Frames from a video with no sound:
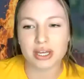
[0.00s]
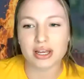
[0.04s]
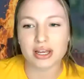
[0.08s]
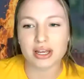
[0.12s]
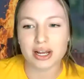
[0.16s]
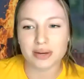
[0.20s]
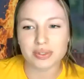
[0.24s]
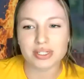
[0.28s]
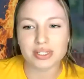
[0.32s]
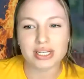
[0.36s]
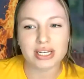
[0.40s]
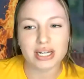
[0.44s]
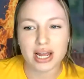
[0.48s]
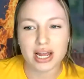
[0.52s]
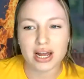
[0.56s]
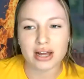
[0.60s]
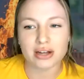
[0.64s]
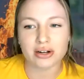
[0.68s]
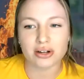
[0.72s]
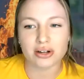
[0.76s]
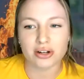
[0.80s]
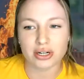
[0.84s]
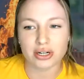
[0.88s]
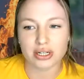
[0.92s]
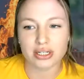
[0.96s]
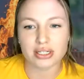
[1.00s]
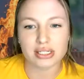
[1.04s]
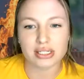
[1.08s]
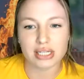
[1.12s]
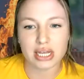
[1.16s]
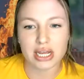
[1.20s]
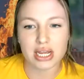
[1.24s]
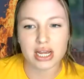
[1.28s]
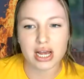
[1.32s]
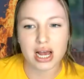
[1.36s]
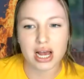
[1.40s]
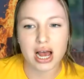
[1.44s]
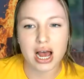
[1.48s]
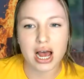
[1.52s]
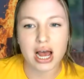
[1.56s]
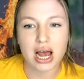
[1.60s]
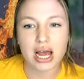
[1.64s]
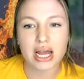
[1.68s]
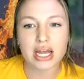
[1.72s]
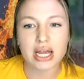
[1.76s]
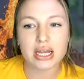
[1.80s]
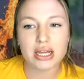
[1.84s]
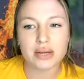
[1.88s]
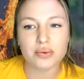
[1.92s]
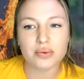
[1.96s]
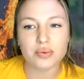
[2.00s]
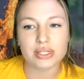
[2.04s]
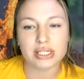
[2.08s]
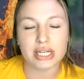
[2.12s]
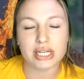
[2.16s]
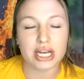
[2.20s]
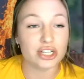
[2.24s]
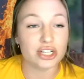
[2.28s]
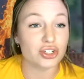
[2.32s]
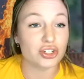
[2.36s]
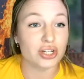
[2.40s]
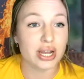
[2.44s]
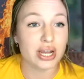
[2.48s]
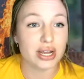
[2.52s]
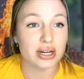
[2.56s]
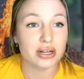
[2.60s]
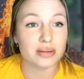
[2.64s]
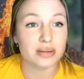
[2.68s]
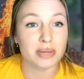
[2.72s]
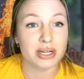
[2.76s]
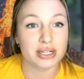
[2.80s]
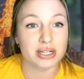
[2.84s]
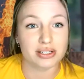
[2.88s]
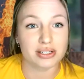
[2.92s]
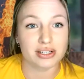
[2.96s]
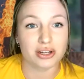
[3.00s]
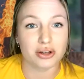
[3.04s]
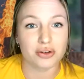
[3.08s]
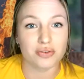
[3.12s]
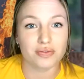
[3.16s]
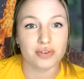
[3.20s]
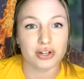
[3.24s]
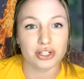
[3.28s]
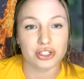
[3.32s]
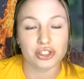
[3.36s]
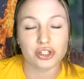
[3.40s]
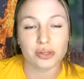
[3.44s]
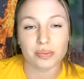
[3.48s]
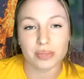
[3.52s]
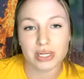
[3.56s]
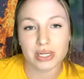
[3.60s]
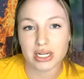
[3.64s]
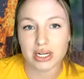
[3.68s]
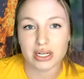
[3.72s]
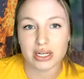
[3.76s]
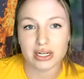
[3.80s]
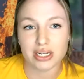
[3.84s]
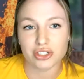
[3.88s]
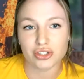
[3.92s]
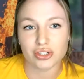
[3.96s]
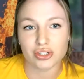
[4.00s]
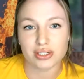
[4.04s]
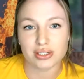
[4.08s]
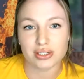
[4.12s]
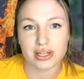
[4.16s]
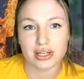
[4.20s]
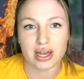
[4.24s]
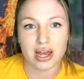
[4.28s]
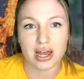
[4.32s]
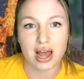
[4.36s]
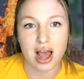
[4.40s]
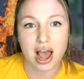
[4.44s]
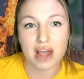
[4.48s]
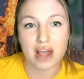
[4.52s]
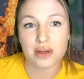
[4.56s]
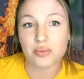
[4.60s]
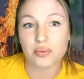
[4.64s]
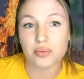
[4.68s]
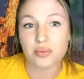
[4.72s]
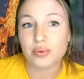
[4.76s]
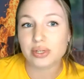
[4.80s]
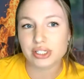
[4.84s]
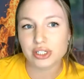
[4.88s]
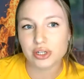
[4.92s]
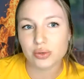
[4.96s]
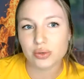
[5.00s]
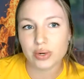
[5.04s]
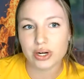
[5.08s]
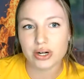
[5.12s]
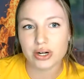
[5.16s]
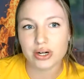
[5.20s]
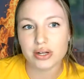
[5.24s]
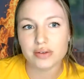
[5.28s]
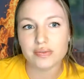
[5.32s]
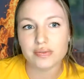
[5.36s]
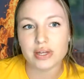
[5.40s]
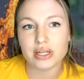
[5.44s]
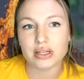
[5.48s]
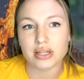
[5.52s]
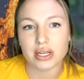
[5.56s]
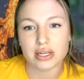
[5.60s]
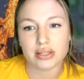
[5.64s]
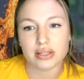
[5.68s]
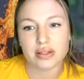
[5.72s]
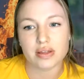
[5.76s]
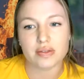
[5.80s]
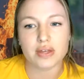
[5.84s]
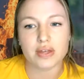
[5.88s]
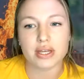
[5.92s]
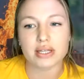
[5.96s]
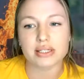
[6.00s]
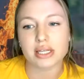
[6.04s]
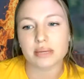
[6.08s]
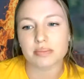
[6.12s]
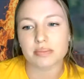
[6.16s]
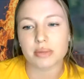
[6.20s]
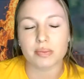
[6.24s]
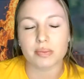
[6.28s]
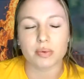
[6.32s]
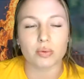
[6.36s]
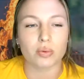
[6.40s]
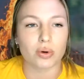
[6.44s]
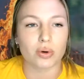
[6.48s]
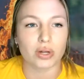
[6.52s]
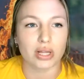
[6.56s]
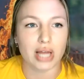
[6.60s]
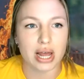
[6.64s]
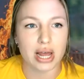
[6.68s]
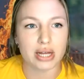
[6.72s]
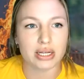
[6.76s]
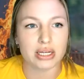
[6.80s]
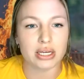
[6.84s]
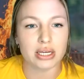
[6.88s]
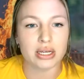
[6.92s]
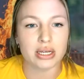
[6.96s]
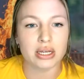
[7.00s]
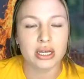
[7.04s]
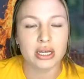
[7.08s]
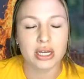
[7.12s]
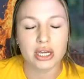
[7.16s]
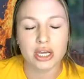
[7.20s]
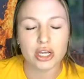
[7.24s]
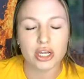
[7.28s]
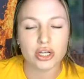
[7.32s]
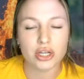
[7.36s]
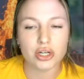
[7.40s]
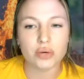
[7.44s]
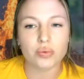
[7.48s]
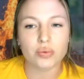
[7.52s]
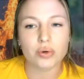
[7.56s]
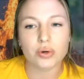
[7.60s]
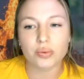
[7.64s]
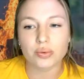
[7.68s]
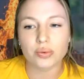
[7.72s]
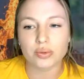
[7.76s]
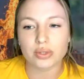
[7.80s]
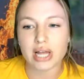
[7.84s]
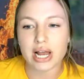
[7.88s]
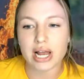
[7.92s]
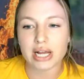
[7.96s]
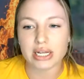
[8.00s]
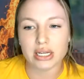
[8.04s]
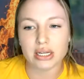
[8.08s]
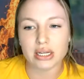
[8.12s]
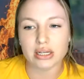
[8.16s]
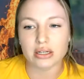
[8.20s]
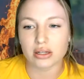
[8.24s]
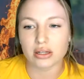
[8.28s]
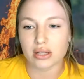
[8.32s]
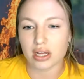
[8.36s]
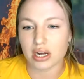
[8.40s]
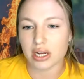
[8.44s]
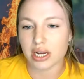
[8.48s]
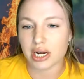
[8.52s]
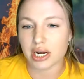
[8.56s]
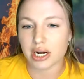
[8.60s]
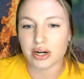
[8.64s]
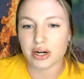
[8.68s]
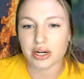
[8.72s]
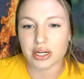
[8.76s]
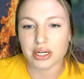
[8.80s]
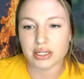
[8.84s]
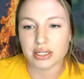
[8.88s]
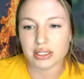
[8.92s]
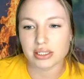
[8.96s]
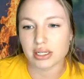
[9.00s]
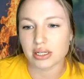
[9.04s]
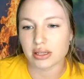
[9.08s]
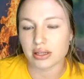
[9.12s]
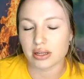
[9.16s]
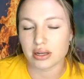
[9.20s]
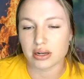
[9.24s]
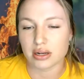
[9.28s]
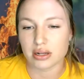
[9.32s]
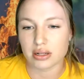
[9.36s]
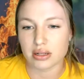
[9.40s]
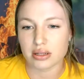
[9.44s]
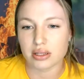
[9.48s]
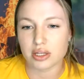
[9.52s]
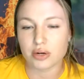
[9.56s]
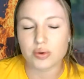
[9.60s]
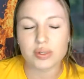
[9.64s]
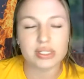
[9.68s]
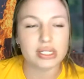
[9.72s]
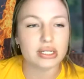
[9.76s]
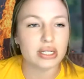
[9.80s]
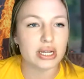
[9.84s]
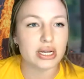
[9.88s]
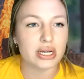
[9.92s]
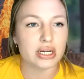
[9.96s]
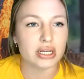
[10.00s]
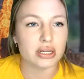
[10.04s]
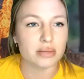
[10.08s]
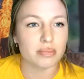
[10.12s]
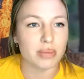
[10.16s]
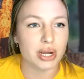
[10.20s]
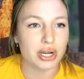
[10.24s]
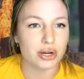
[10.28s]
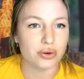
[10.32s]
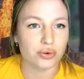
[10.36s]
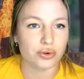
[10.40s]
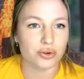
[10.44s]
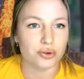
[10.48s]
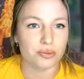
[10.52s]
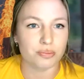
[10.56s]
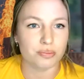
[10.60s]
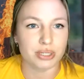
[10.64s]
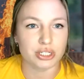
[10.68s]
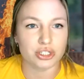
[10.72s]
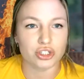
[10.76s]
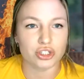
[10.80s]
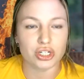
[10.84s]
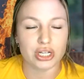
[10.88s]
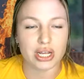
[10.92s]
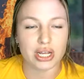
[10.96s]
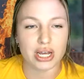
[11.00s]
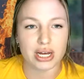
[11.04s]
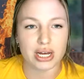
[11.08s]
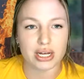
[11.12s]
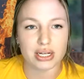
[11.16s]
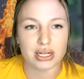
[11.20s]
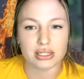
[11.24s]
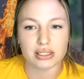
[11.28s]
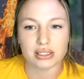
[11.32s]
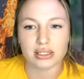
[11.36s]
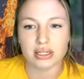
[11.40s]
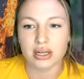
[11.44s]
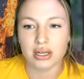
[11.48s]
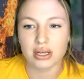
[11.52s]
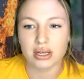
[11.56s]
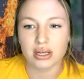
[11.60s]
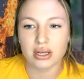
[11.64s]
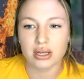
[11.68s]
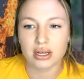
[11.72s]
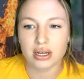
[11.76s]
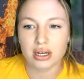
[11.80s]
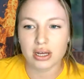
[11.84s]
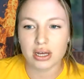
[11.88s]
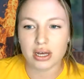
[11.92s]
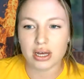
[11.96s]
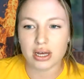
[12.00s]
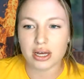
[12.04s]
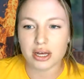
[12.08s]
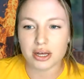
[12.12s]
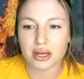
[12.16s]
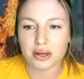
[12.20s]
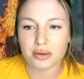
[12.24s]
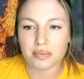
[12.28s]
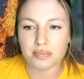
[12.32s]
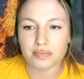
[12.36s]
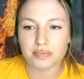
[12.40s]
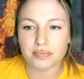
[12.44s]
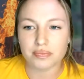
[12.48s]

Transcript: I was going to add on is like I was educated myself on so many conditions that I wasn't aware of, and like the things that people were lacking. We're lacking in a lot of areas. And then there was a lady in my group, and she has um,